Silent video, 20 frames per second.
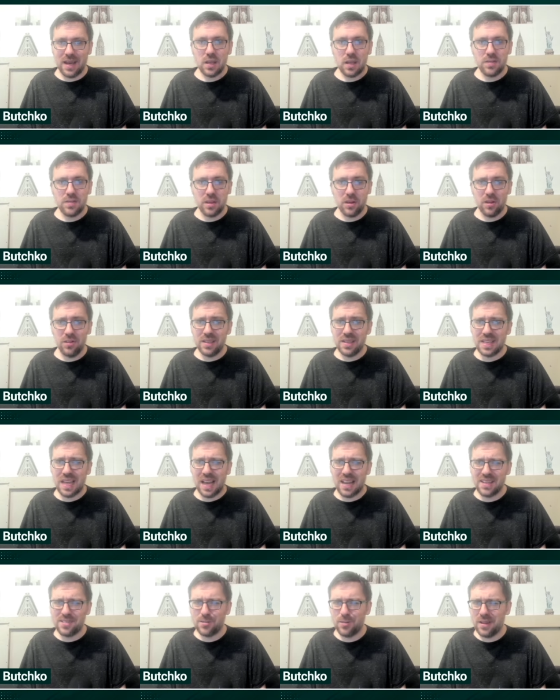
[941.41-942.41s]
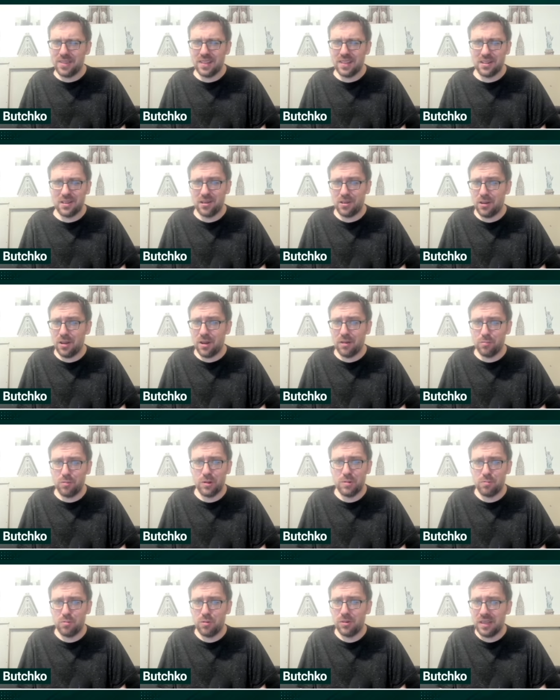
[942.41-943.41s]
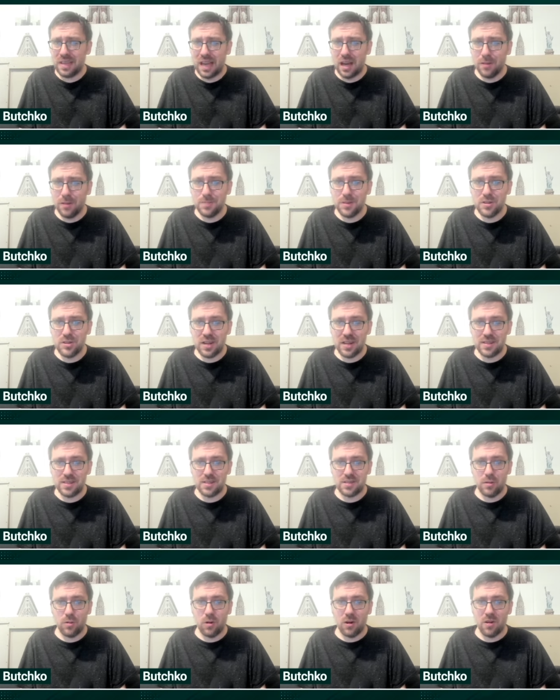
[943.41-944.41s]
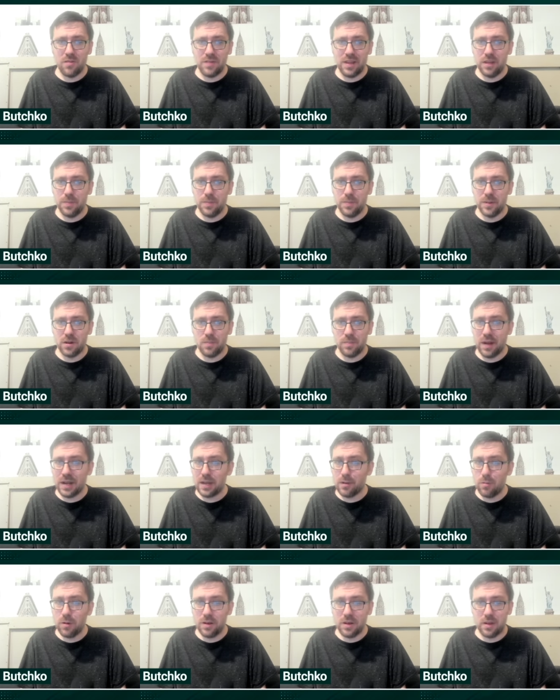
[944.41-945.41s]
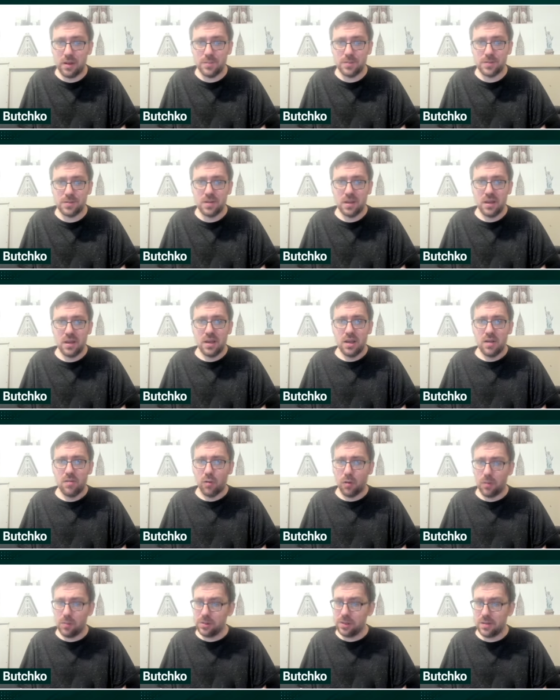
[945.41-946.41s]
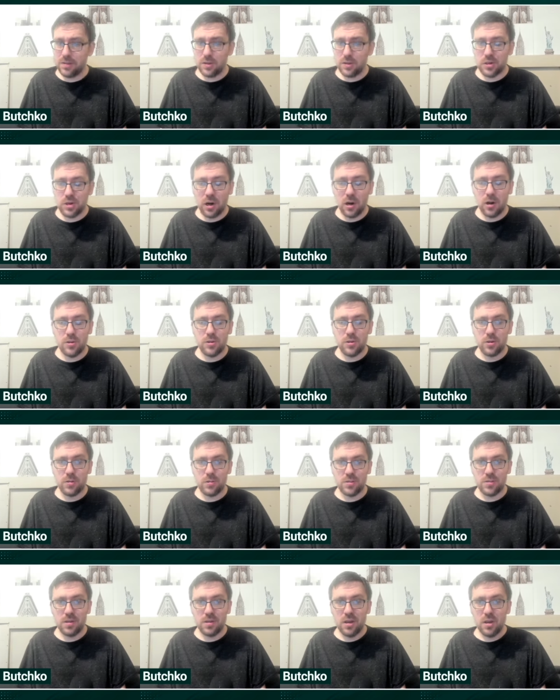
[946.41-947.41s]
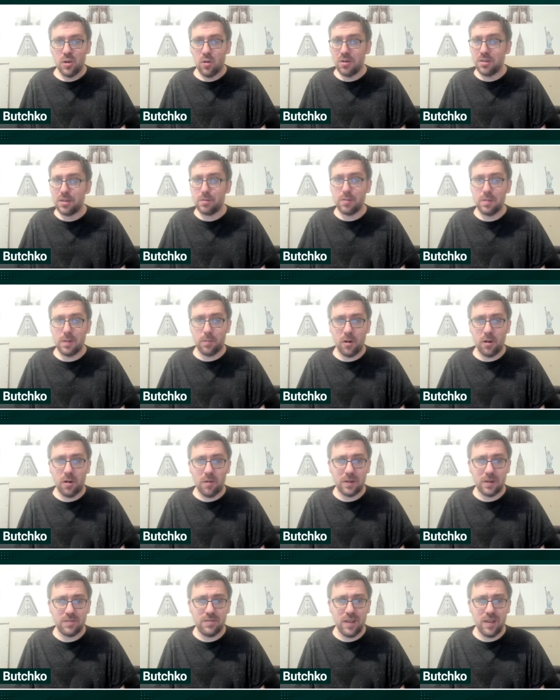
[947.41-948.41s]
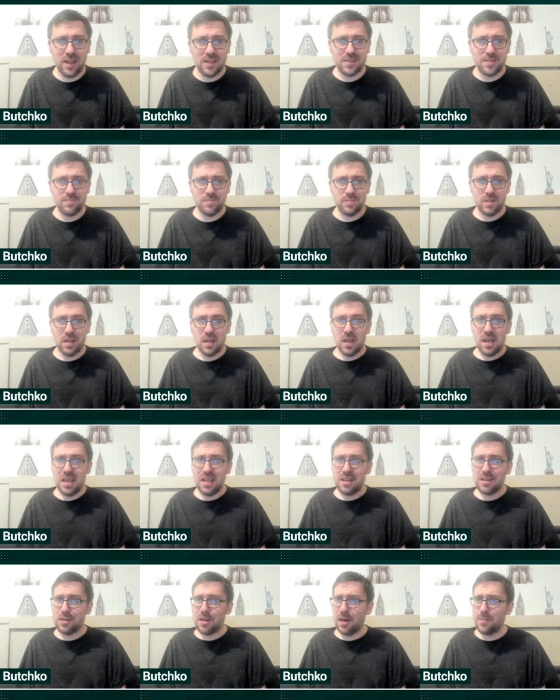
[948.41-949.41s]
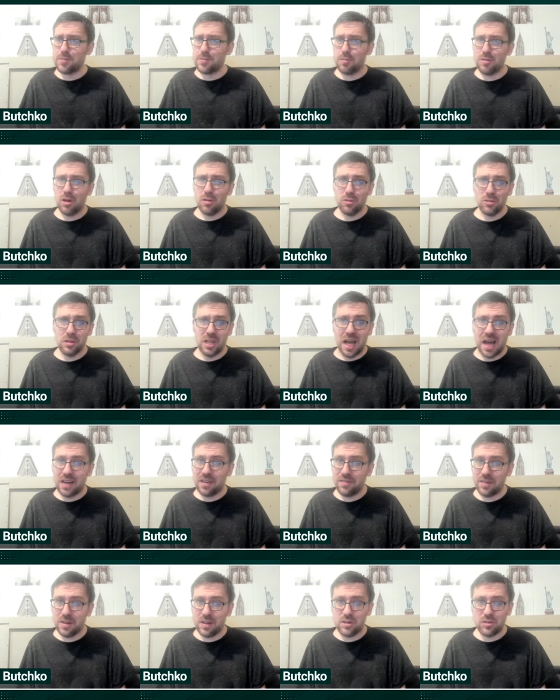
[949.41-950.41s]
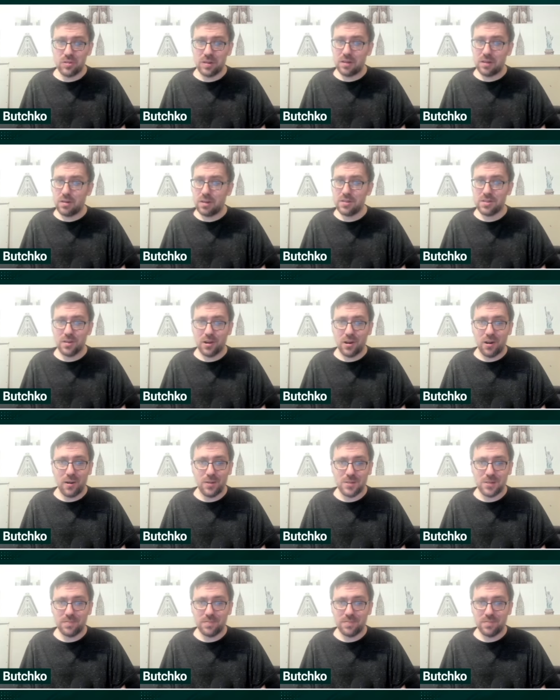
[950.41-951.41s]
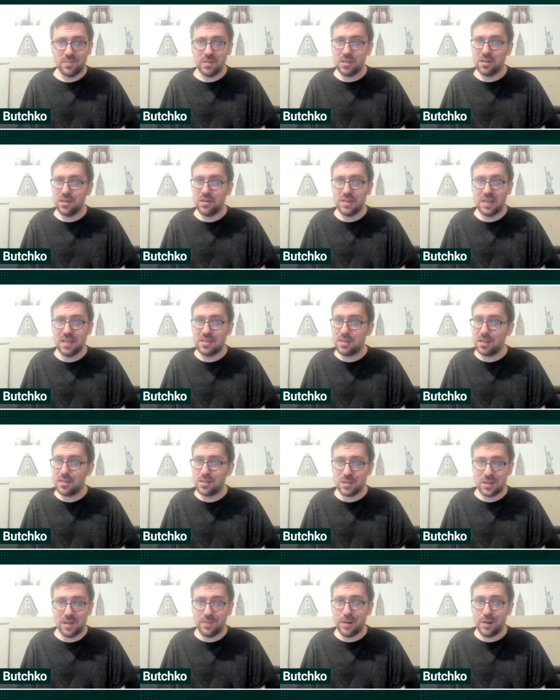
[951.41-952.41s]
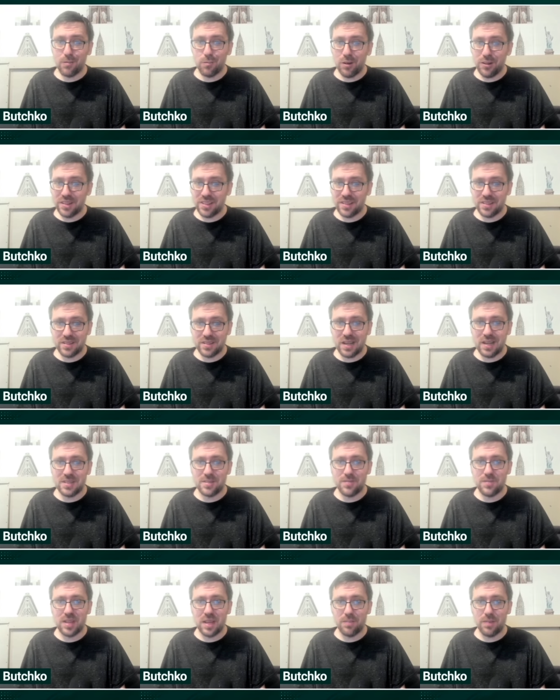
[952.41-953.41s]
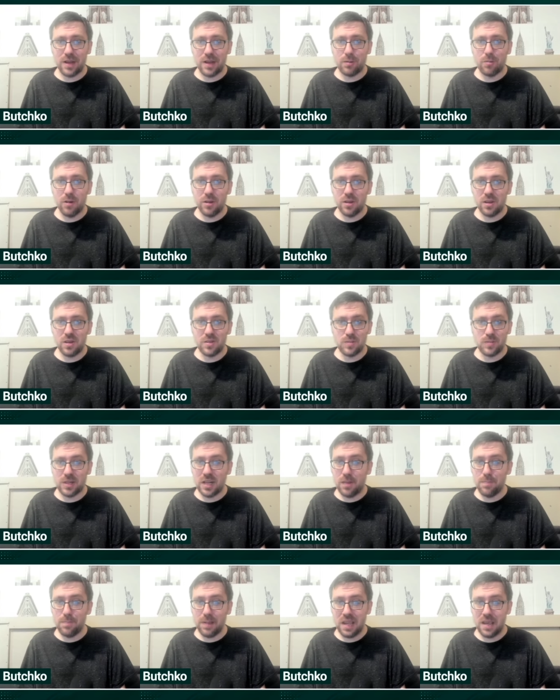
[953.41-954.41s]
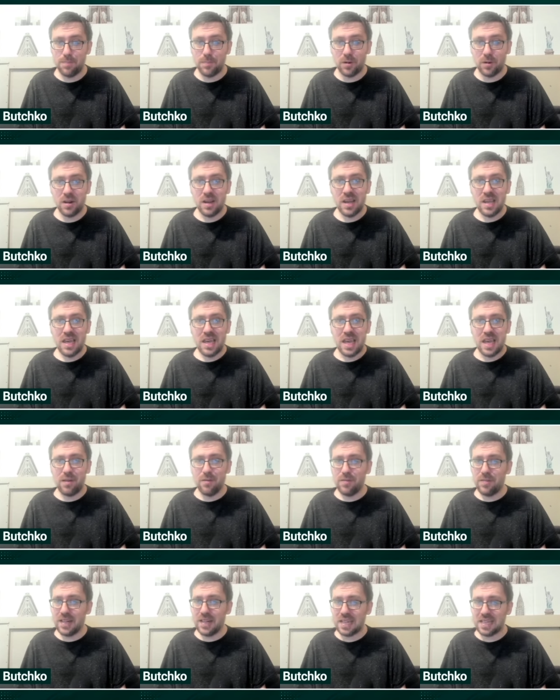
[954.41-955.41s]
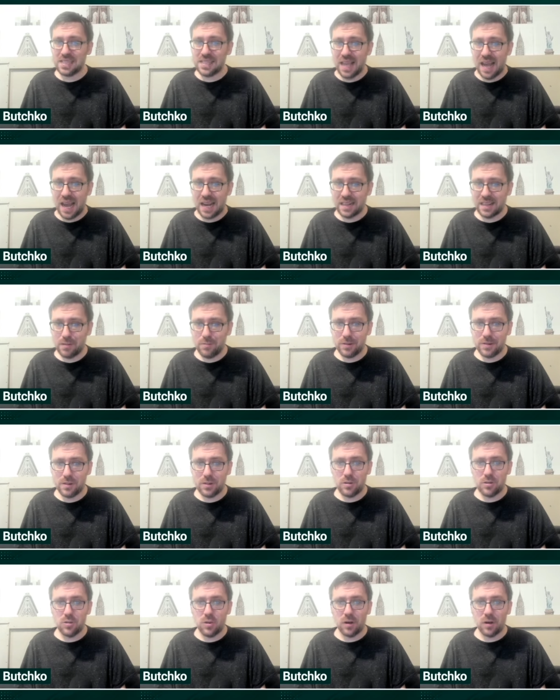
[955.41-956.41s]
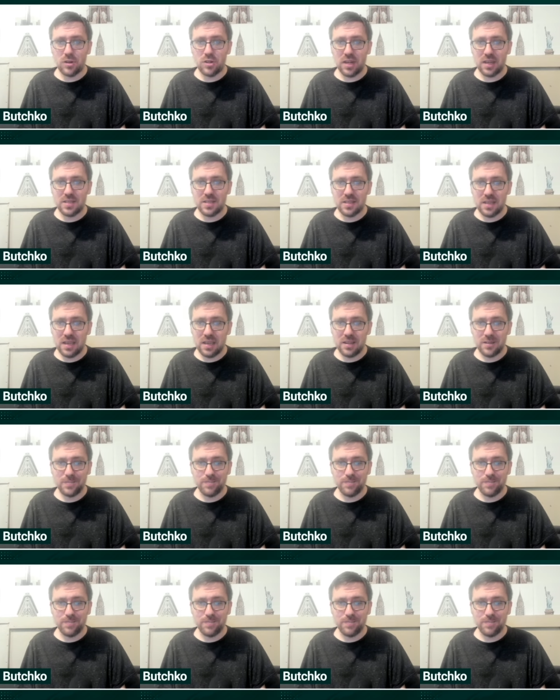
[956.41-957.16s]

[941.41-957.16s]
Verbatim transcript: the only guys who I think are, uh, would really help the Jets who are available are Mike Williams, formerly of the Chargers, who I think would be a perfect fit. Comes with a lot of injury concerns. You know, that it's going to be a roll of the dice if you get Mike Williams, but on paper, he would fit exactly what the New York Jets need.